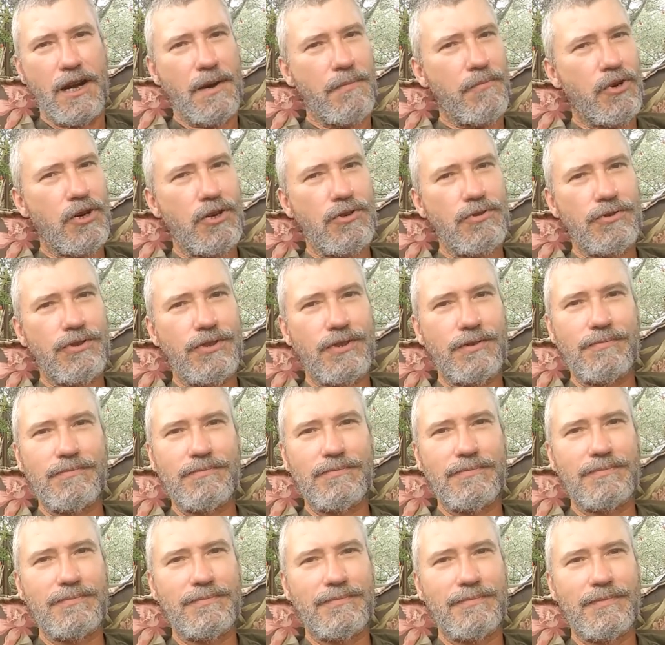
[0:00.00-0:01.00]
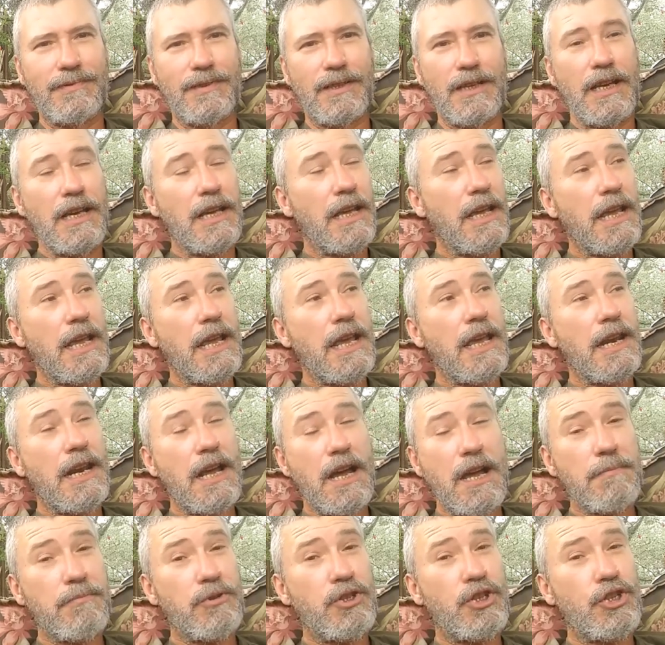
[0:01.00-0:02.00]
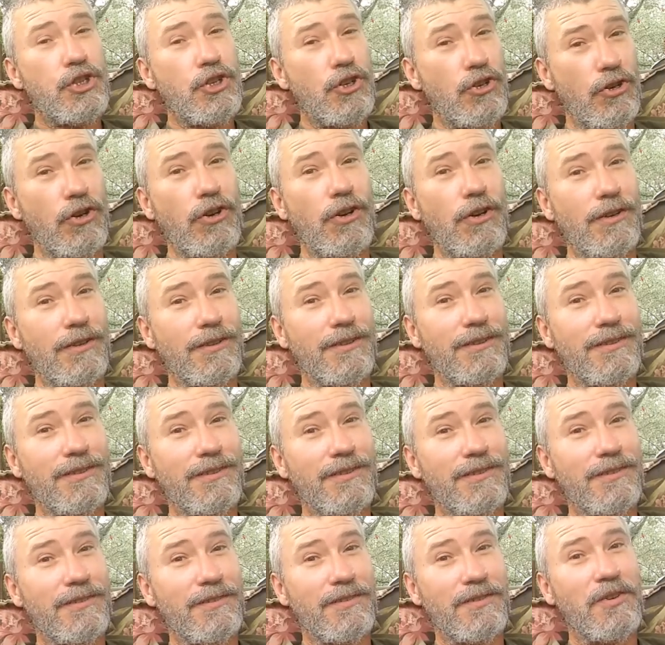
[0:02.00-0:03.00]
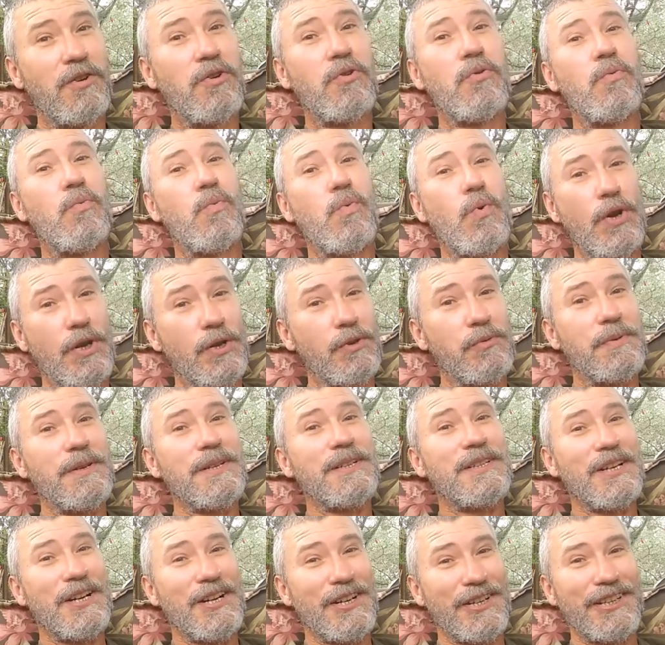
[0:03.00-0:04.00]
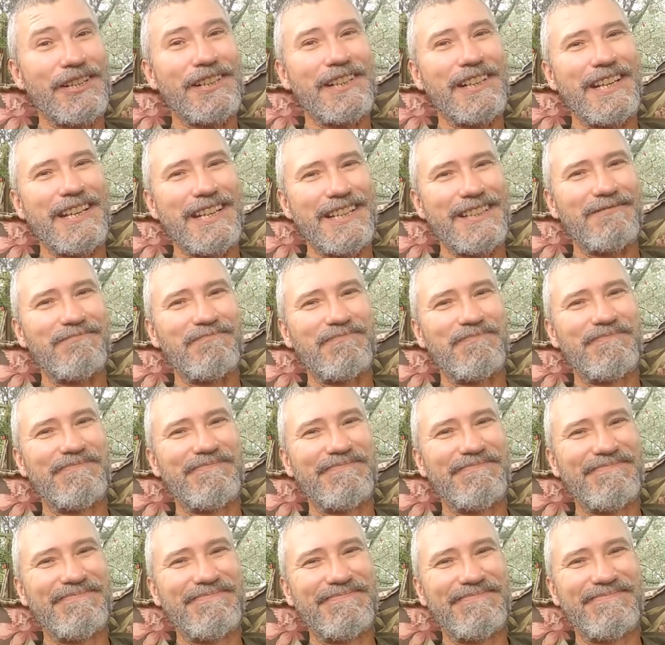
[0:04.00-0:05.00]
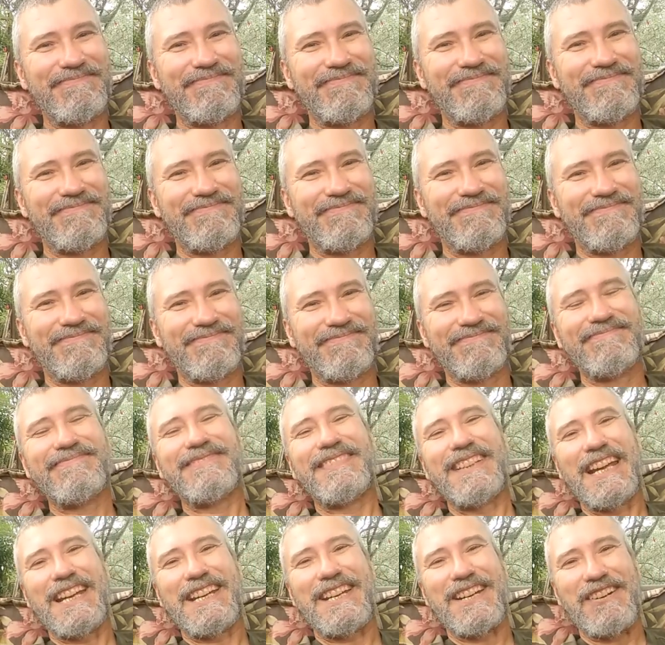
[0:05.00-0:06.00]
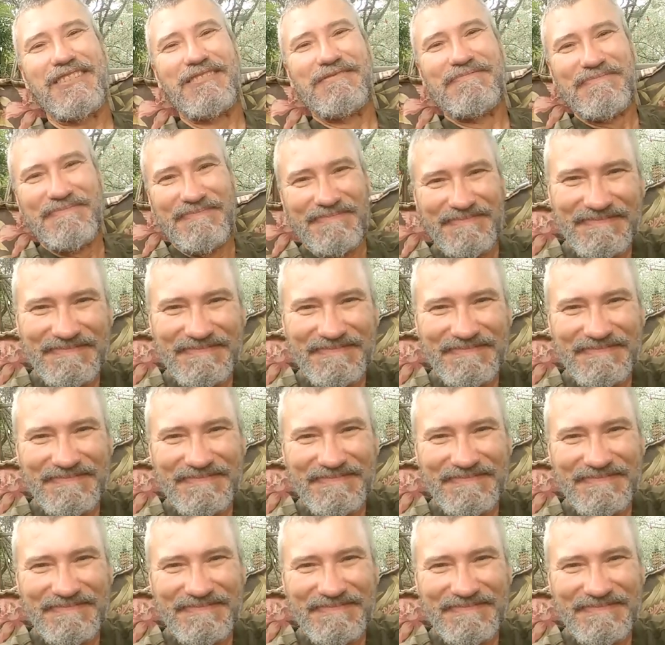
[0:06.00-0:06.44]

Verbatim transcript: I'm Roage, and I'm sure we'll be talking again. Take care.